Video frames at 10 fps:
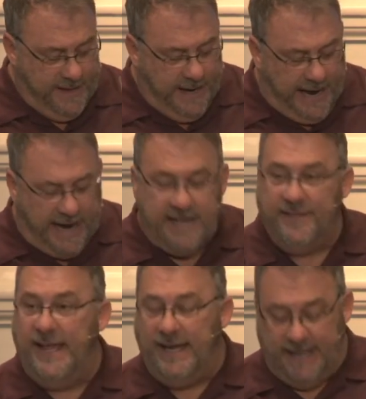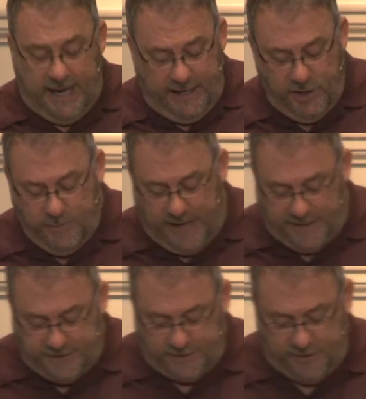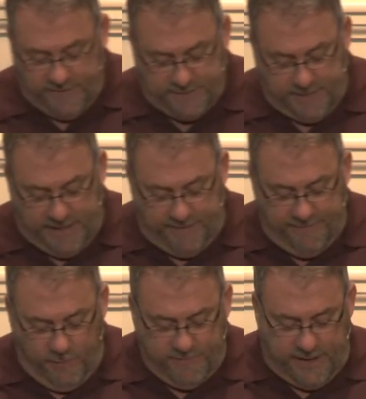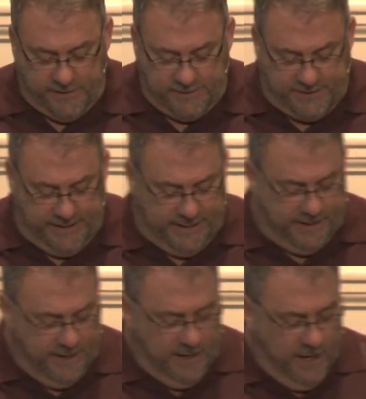"I thank God whom I serve as my forefathers did.